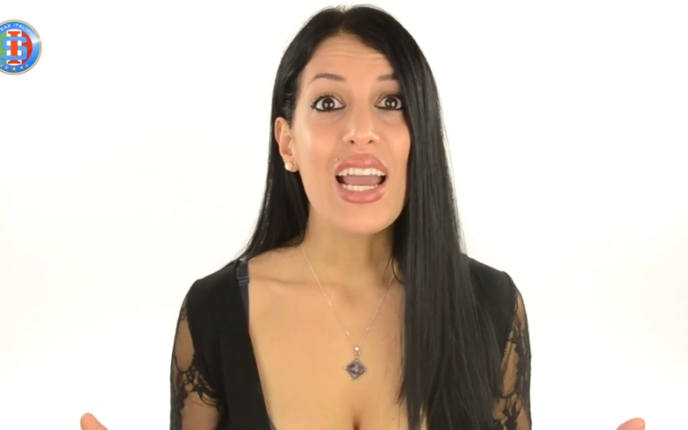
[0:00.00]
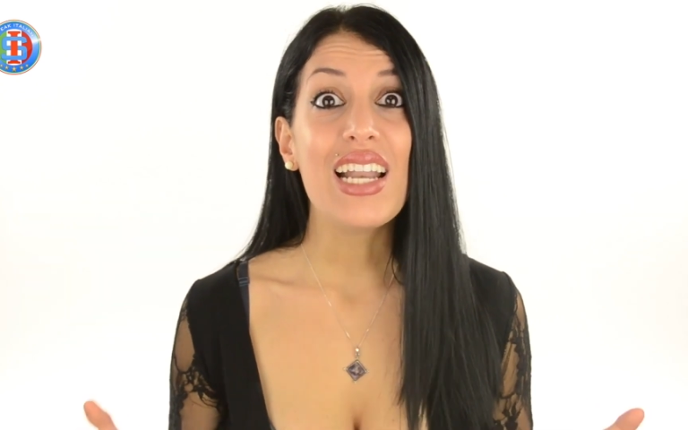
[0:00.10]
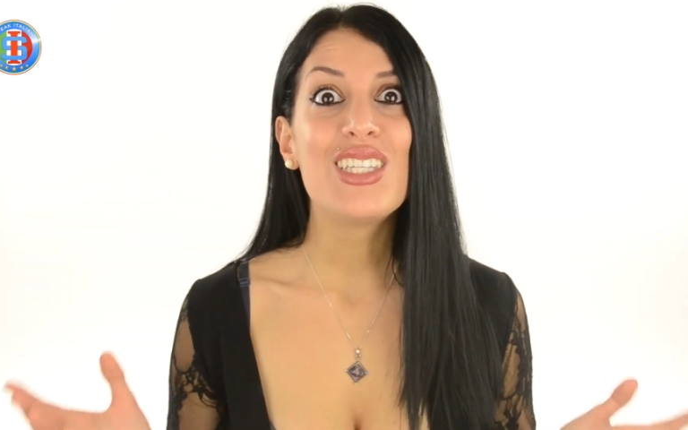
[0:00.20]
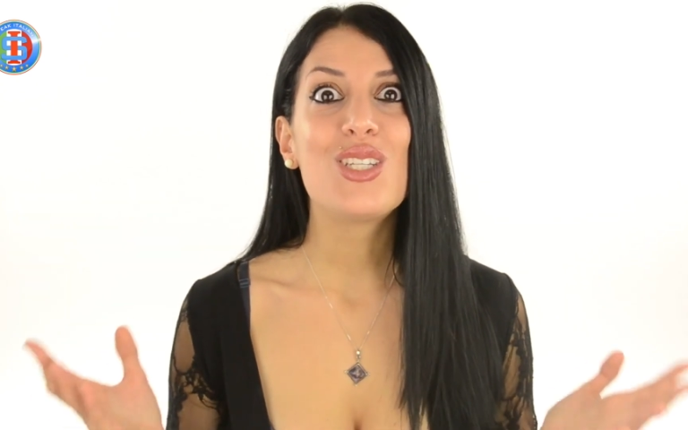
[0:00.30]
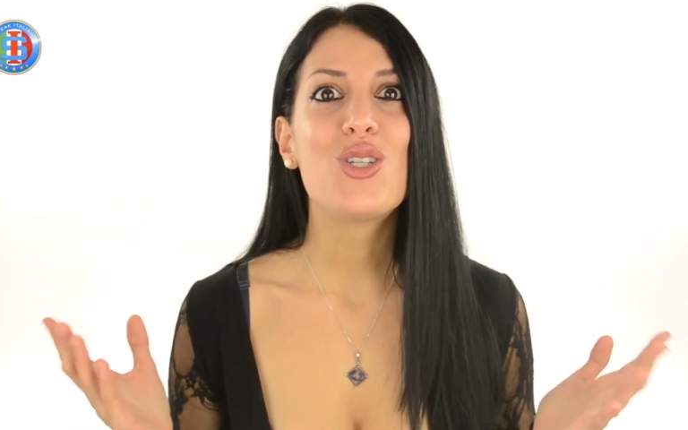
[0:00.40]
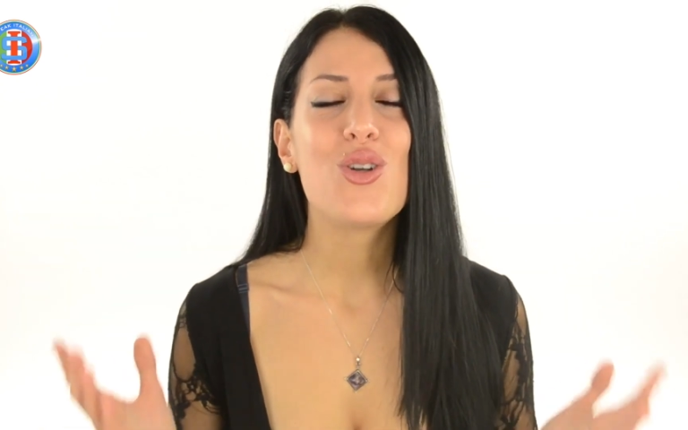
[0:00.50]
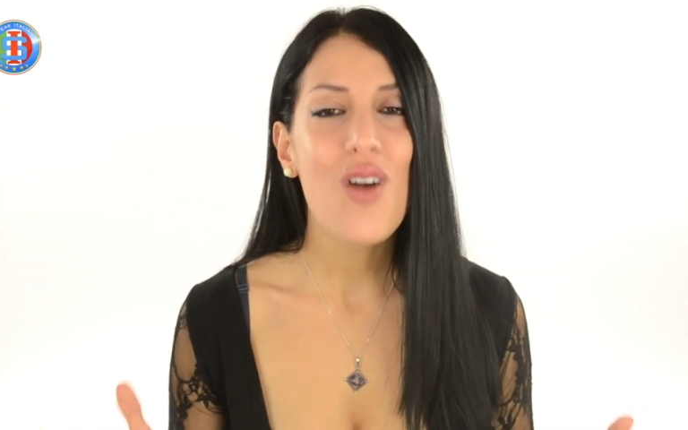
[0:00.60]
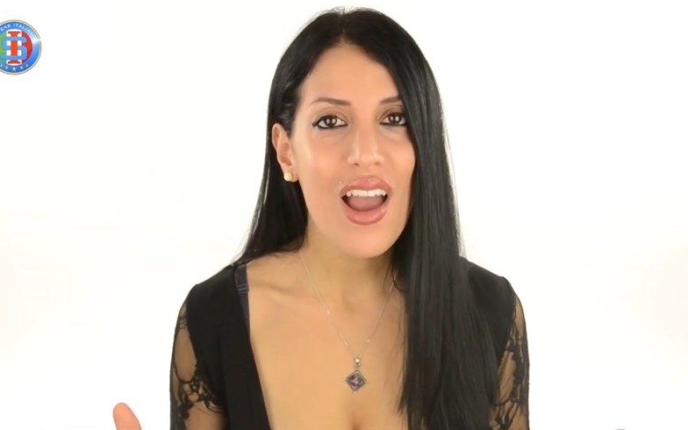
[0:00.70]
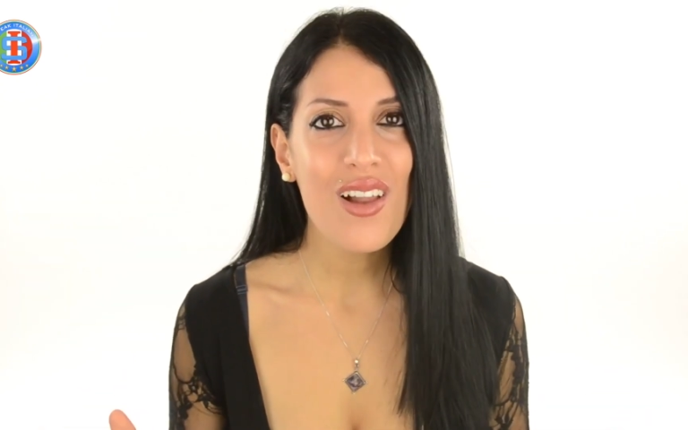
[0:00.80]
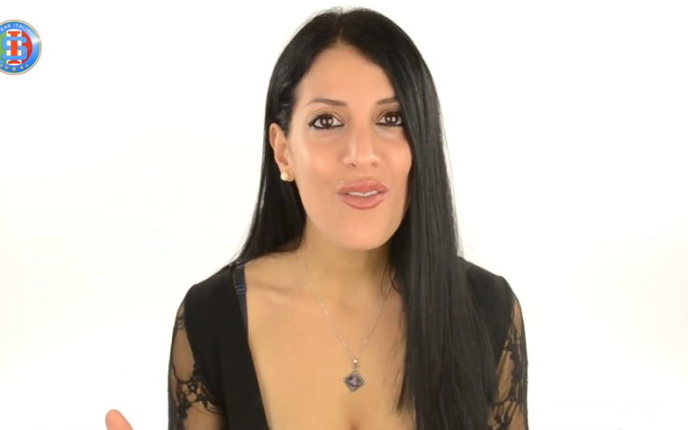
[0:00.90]
and it's
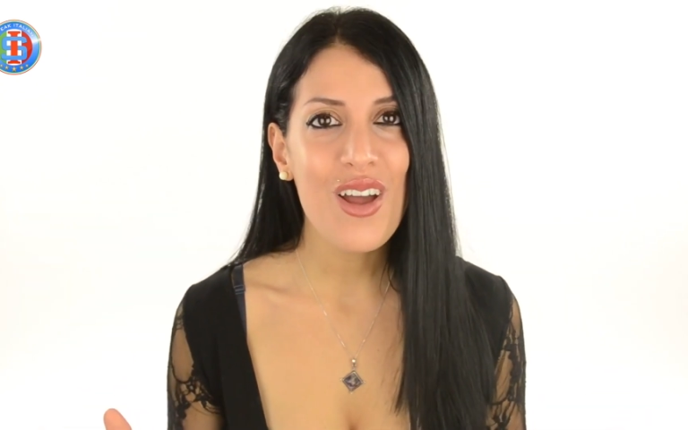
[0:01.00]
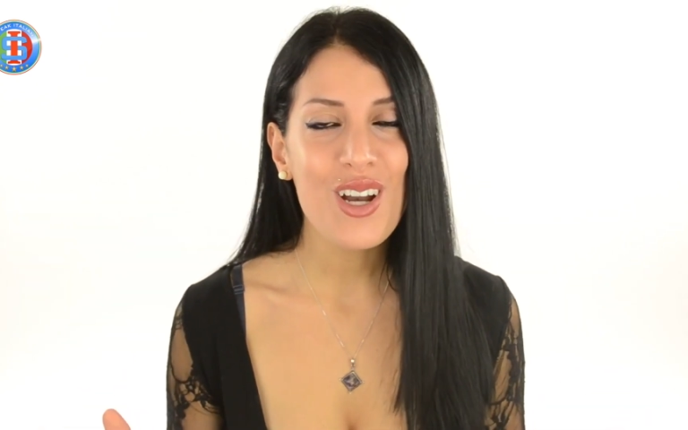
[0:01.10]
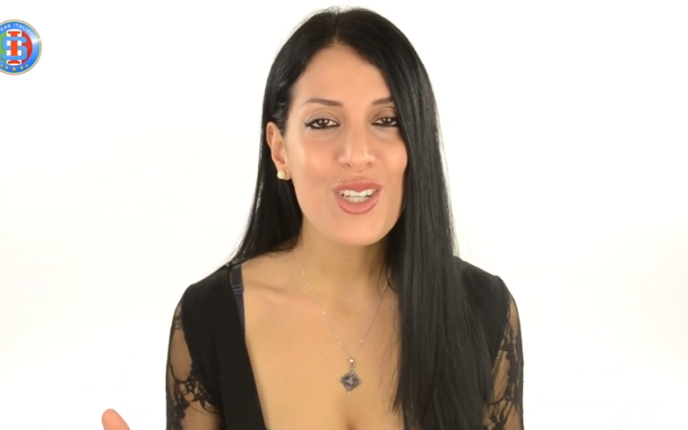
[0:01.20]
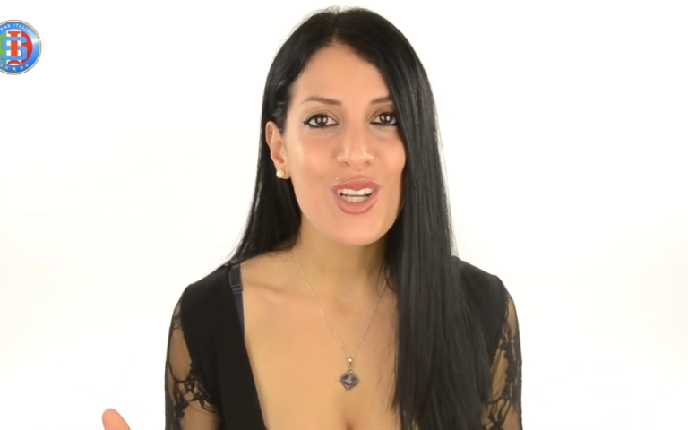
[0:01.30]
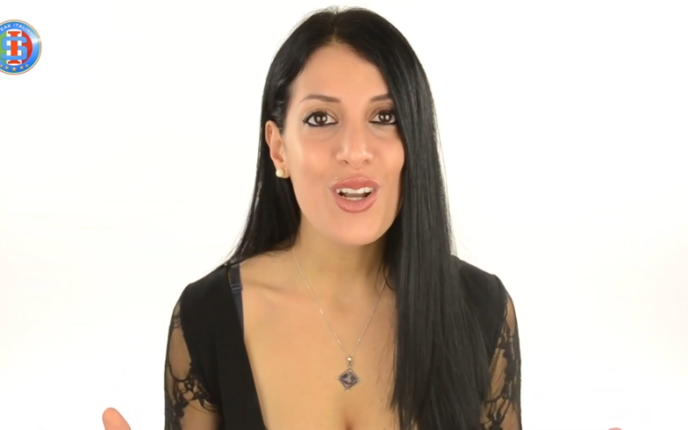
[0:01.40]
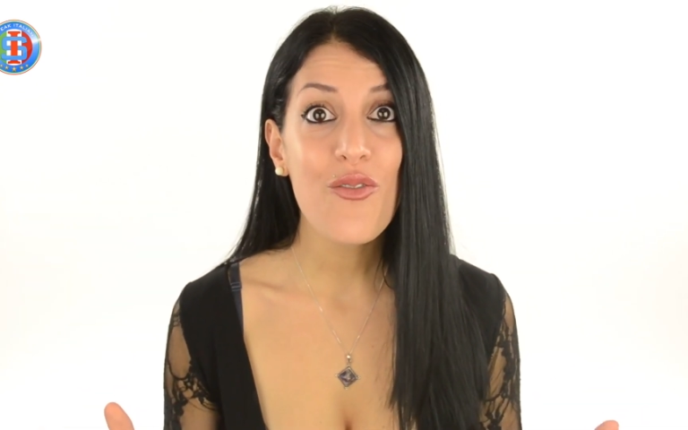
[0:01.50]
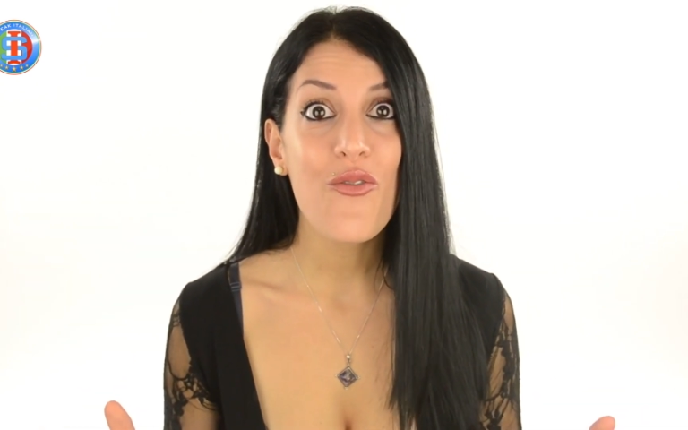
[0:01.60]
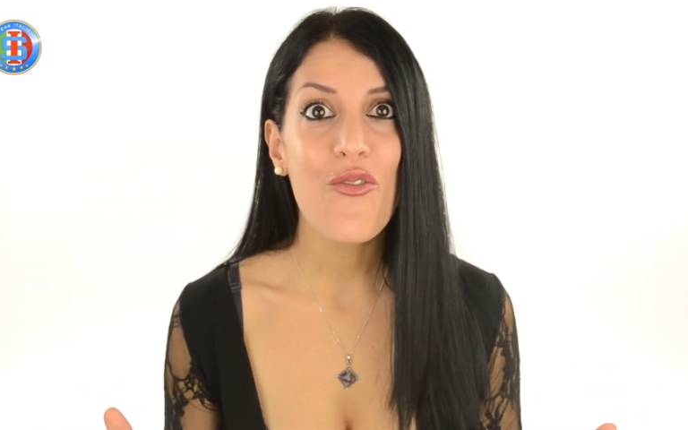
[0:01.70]
trial version